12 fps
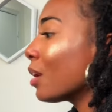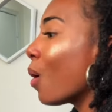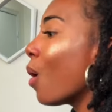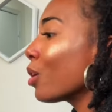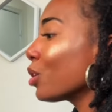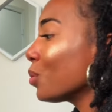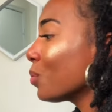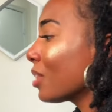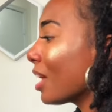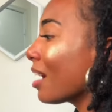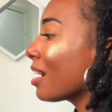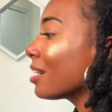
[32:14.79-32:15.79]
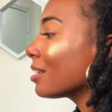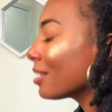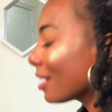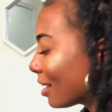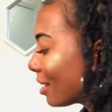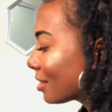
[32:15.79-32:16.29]
and all you there
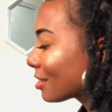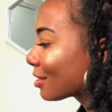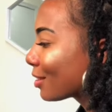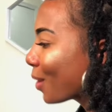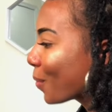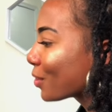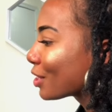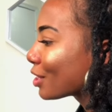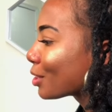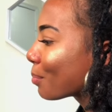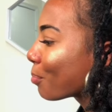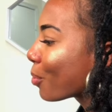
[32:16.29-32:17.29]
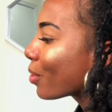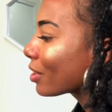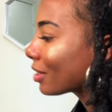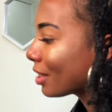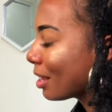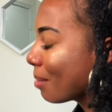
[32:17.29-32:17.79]
is going to
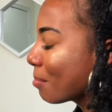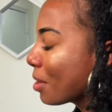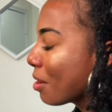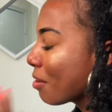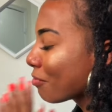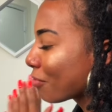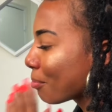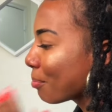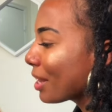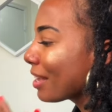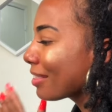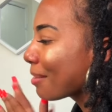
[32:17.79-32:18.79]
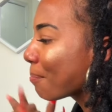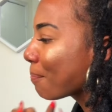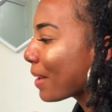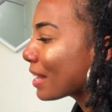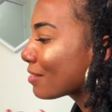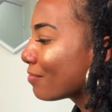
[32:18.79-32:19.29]
support them for being the
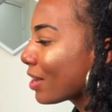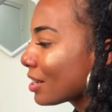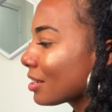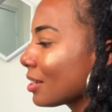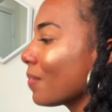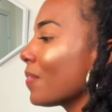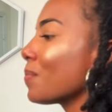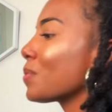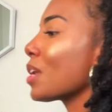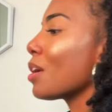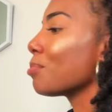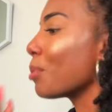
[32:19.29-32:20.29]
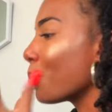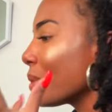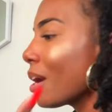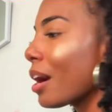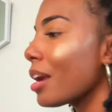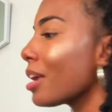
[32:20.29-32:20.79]
best version of themselves. But
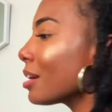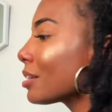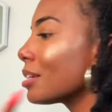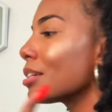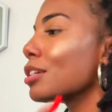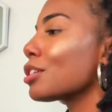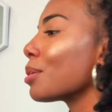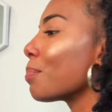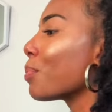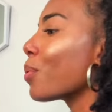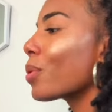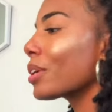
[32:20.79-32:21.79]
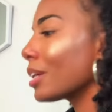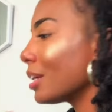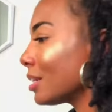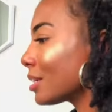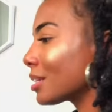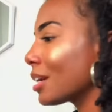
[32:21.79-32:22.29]
we are here to just support
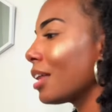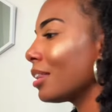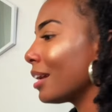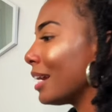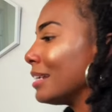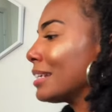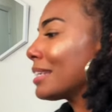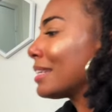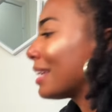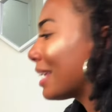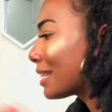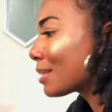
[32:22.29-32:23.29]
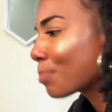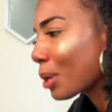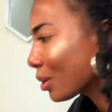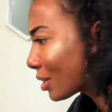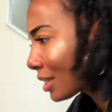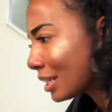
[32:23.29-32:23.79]
each other and just to
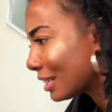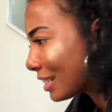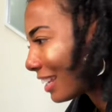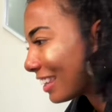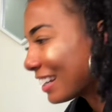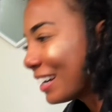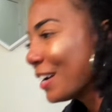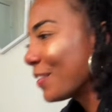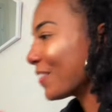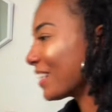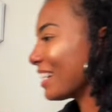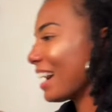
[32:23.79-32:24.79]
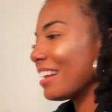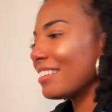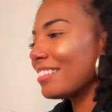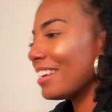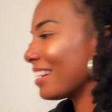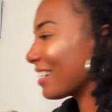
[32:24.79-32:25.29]
experience each other. We're
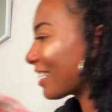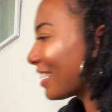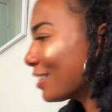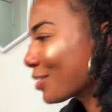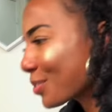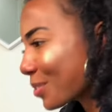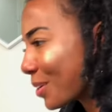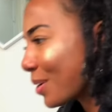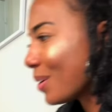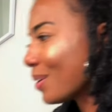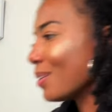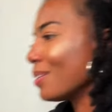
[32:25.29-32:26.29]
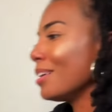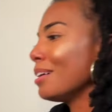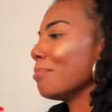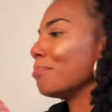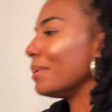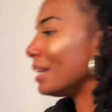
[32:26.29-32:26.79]
not here to control,
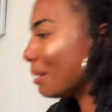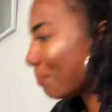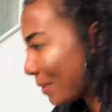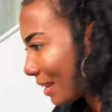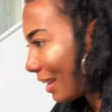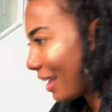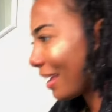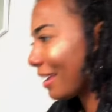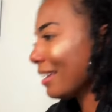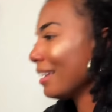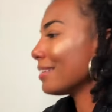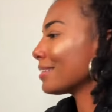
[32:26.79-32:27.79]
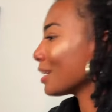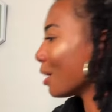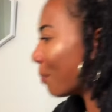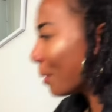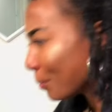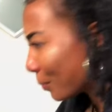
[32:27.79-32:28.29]
manipulate,
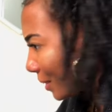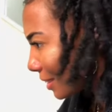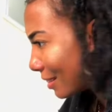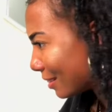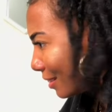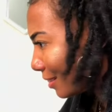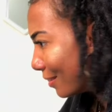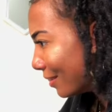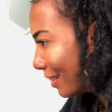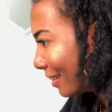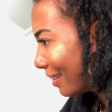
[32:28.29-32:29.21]
tell people what to do.